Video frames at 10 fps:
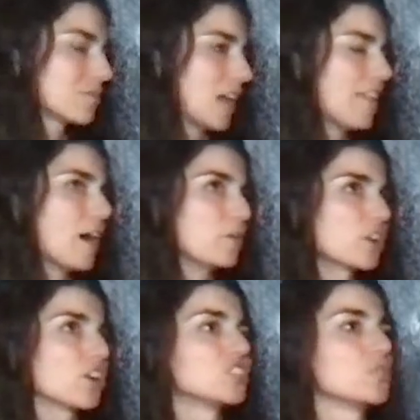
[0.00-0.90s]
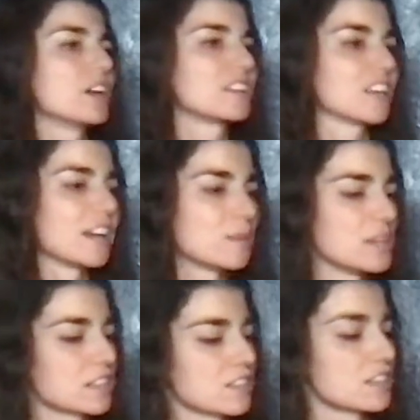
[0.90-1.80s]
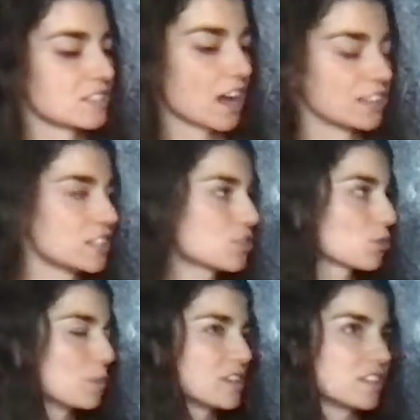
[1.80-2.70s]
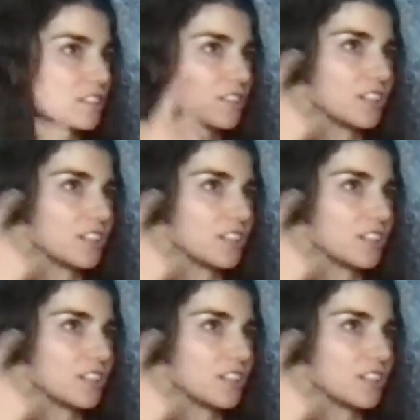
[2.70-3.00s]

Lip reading: And that would cause you anxiety because of the silence or because of the,